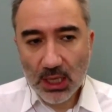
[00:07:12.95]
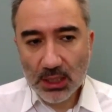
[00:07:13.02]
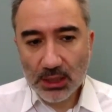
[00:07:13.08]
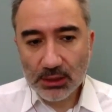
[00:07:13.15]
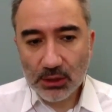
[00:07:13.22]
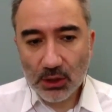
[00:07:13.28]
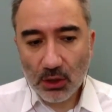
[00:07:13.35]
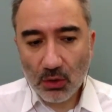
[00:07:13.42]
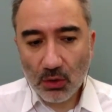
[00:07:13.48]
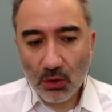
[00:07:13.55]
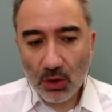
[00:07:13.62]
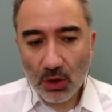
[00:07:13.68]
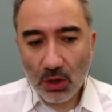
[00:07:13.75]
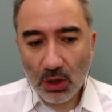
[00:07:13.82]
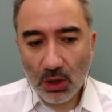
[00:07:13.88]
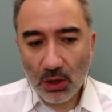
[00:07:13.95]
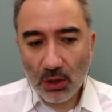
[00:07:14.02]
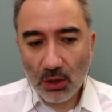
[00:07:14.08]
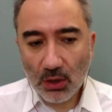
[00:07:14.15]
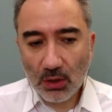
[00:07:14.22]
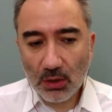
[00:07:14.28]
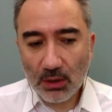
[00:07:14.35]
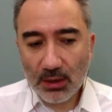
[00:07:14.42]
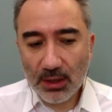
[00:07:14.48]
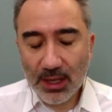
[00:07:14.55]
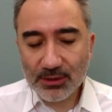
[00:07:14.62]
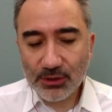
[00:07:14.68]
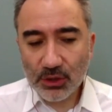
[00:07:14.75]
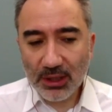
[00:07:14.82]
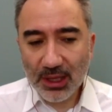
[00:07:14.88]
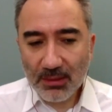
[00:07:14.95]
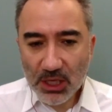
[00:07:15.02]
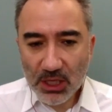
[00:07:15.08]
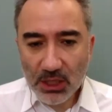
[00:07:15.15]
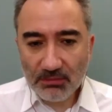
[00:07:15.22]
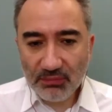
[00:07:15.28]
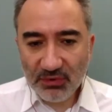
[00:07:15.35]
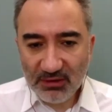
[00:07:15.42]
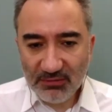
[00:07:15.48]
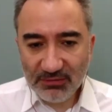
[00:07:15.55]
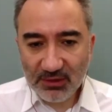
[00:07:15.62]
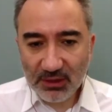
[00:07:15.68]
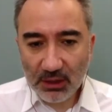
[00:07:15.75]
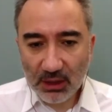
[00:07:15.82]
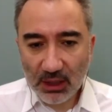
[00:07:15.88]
So let me briefly,